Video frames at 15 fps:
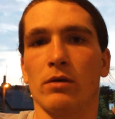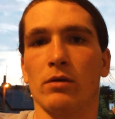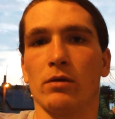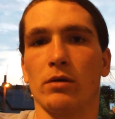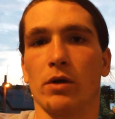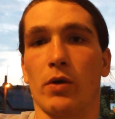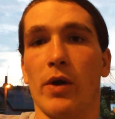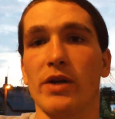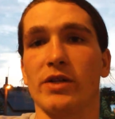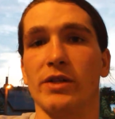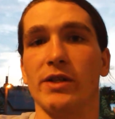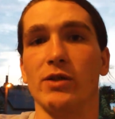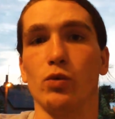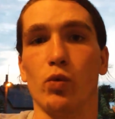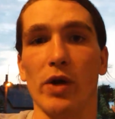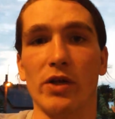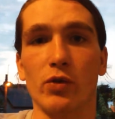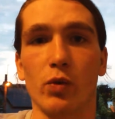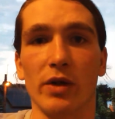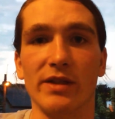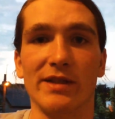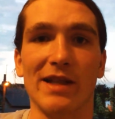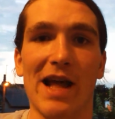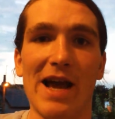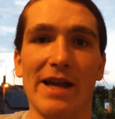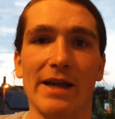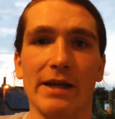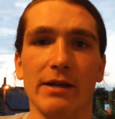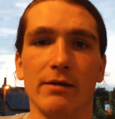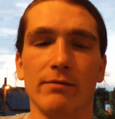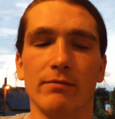The question is, which one's lying?